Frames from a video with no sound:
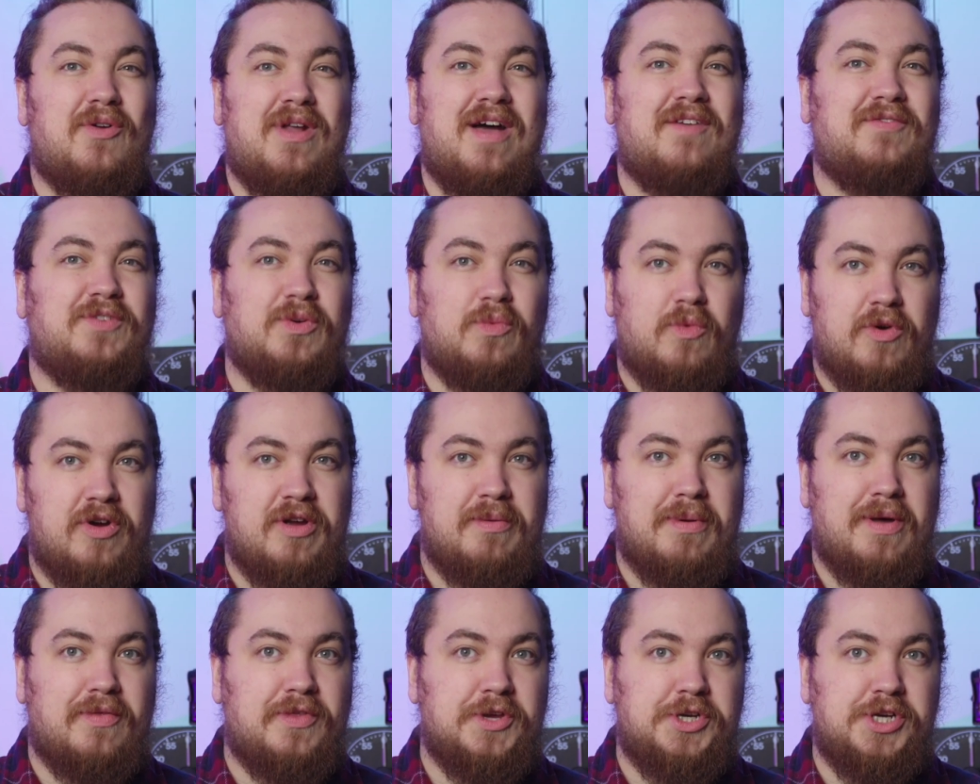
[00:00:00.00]
have to worry
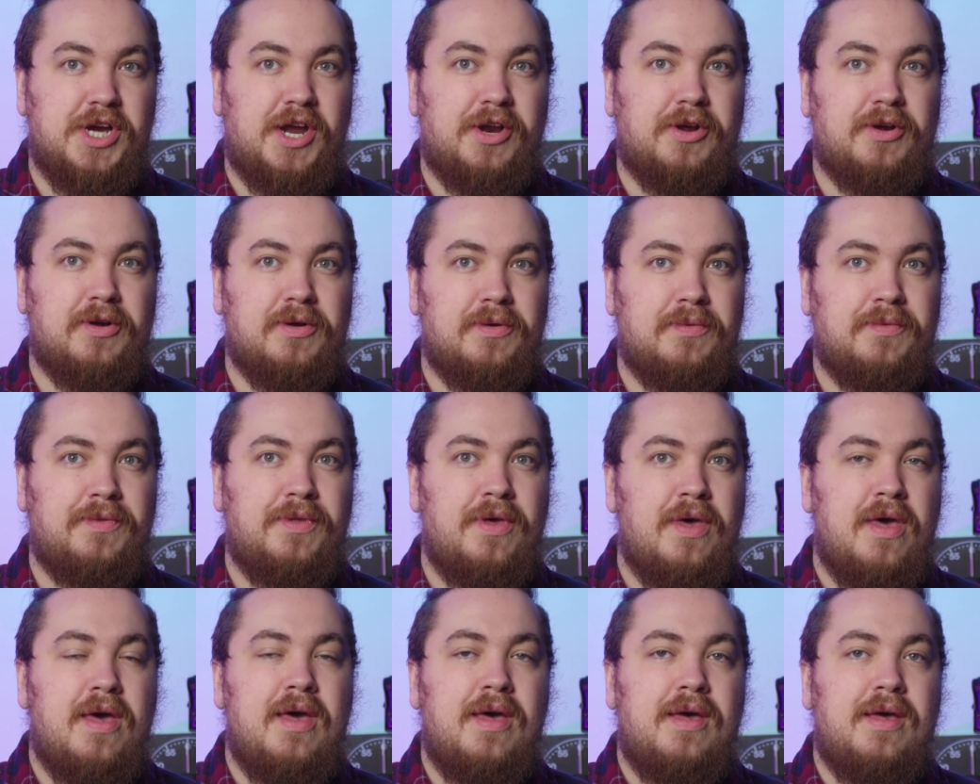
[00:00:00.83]
about the shutter.
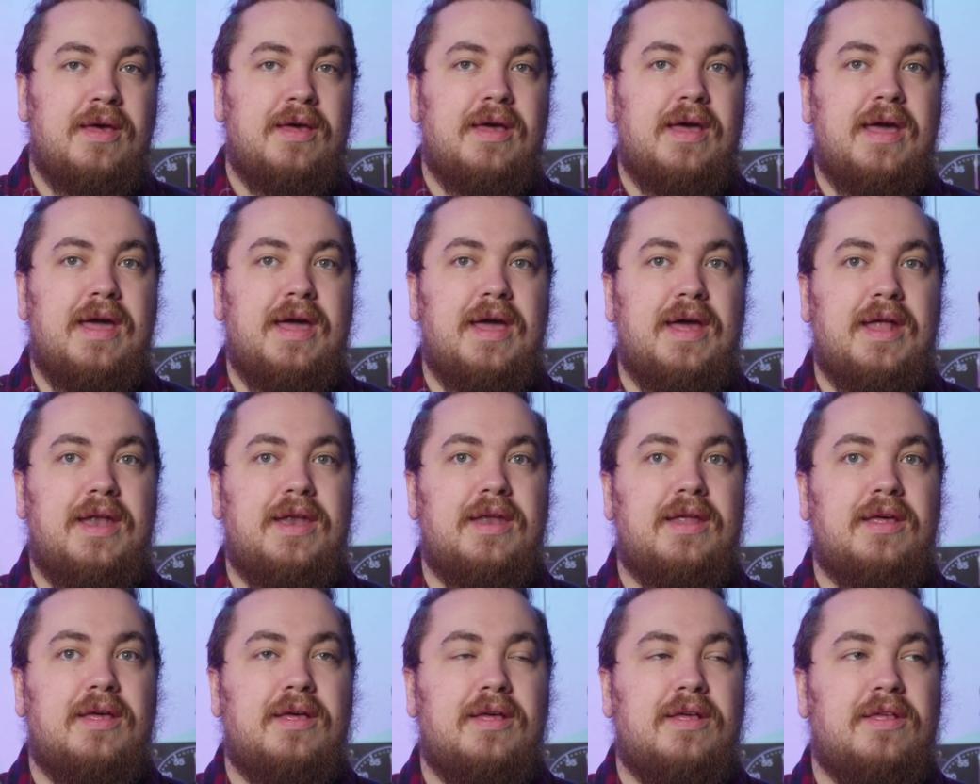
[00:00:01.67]

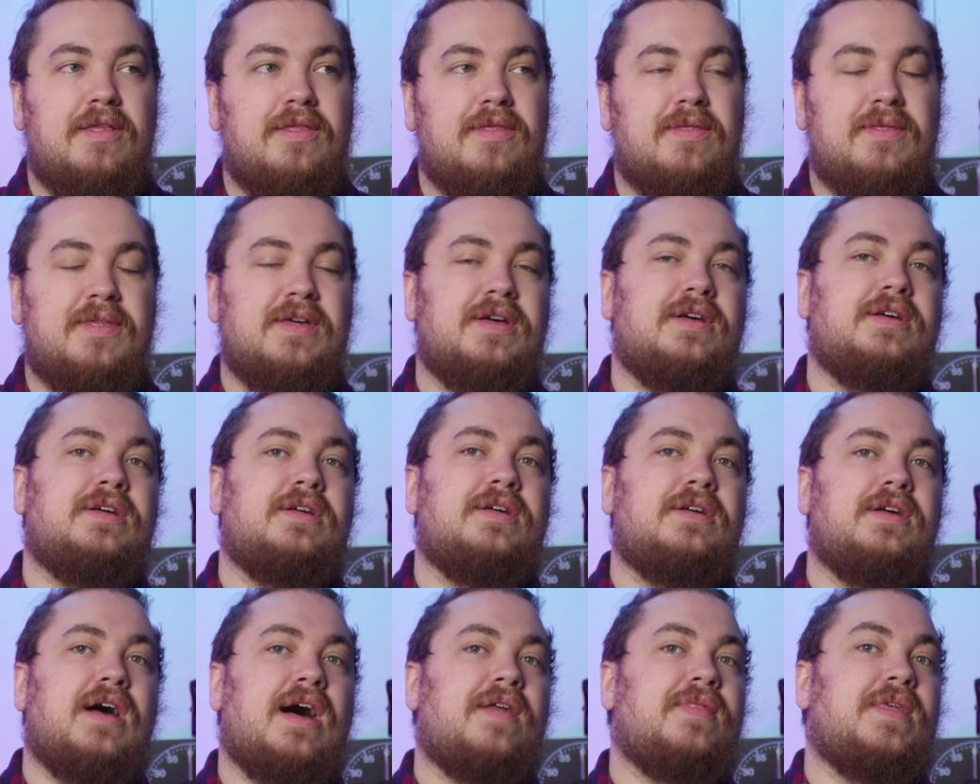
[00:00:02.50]
And
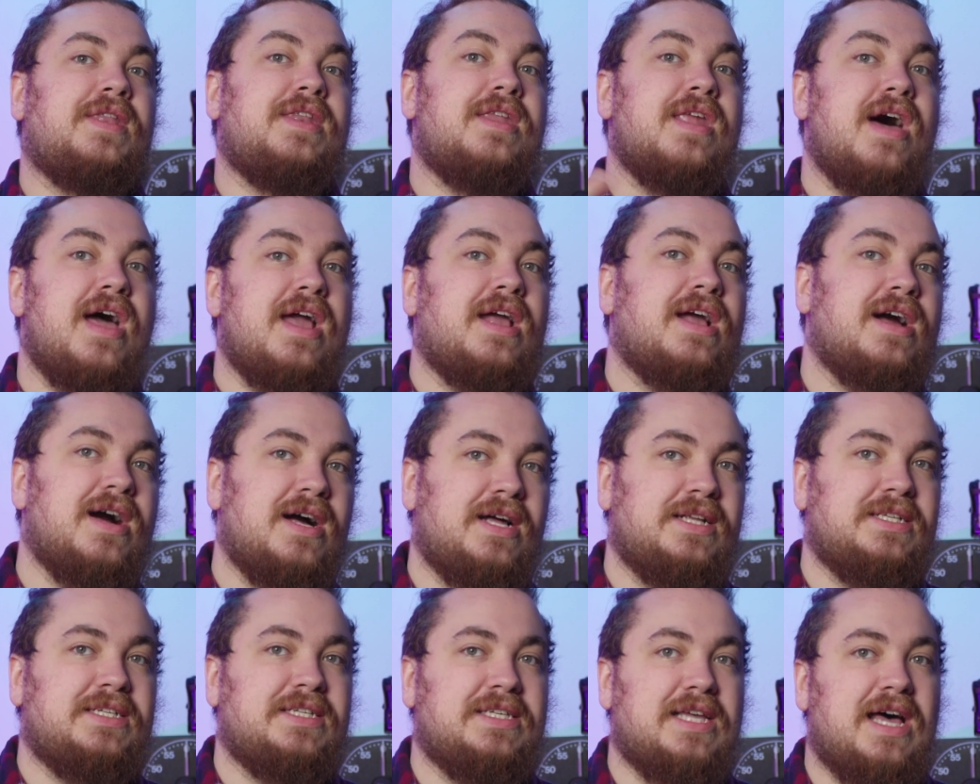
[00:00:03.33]
on the
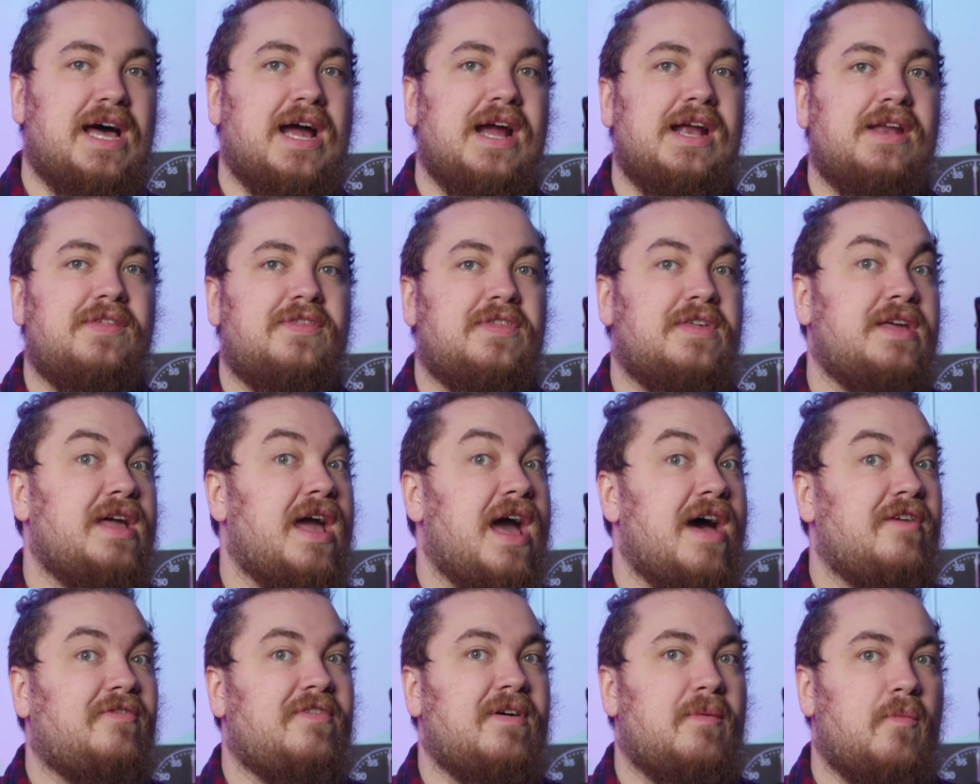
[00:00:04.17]
Nikon side, the
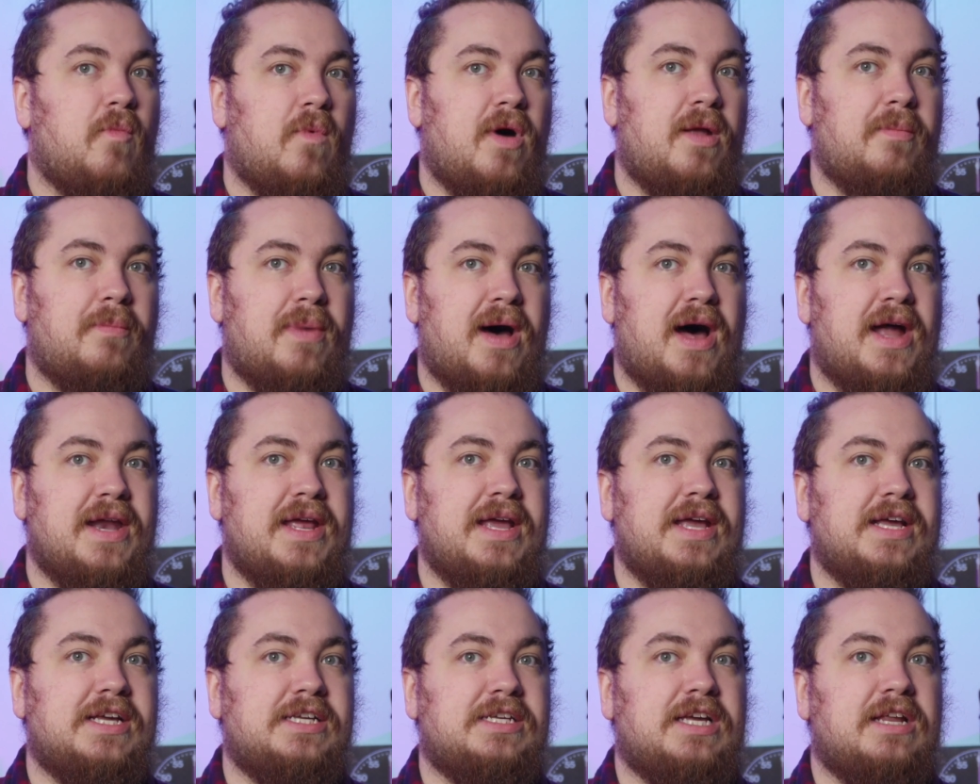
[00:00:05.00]
FM1
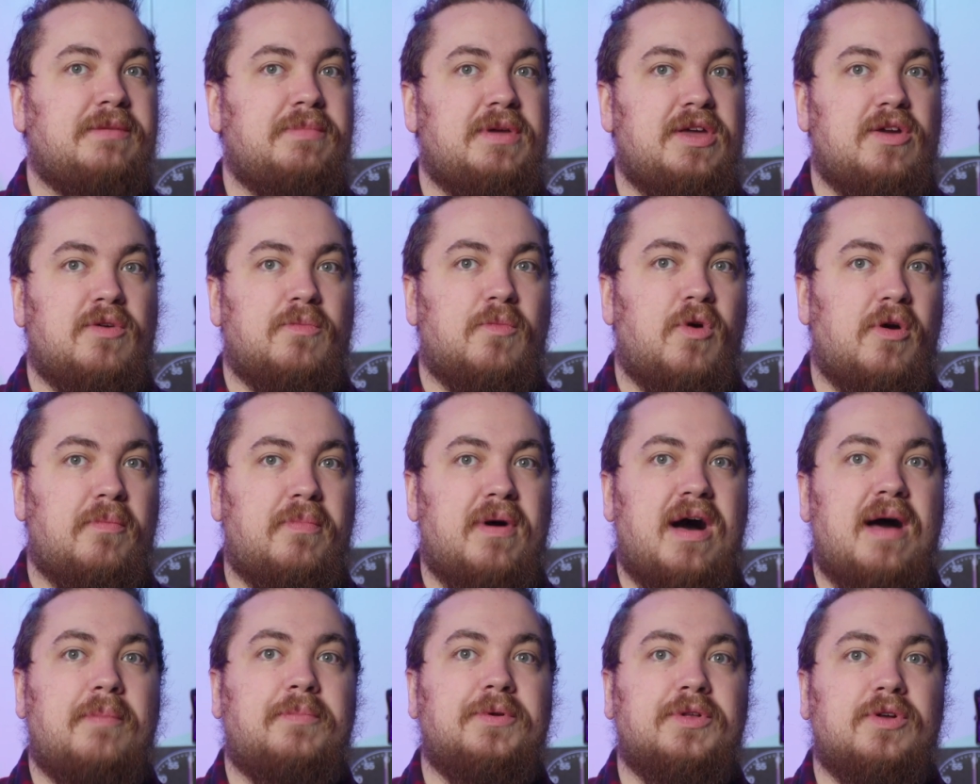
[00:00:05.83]
body is going to be your more
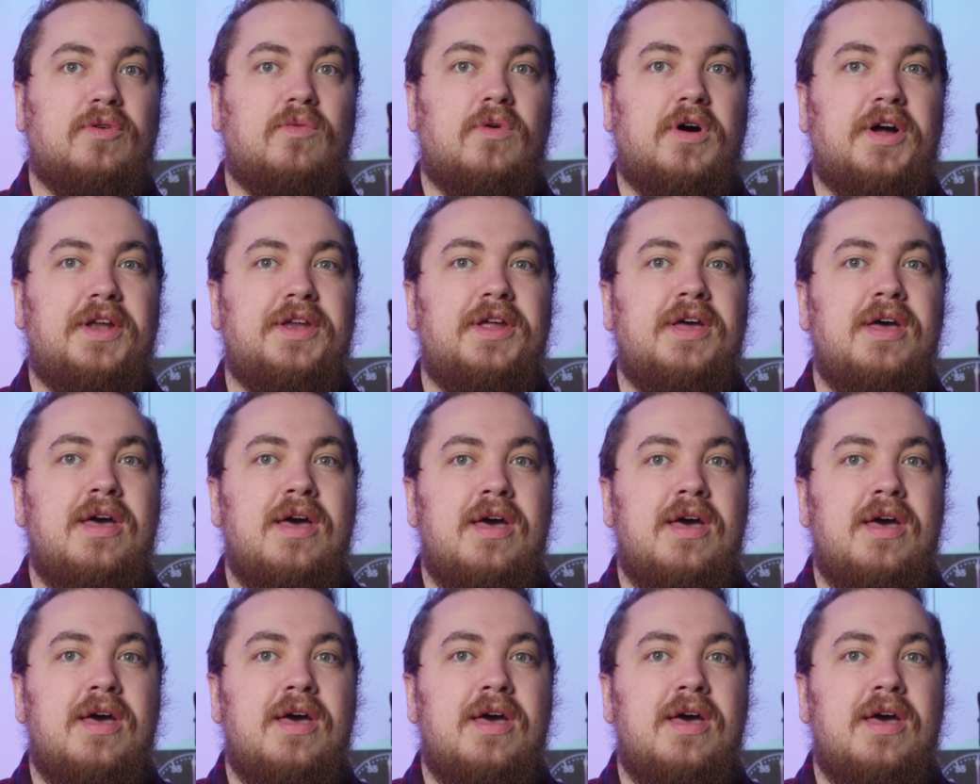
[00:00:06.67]
popular one.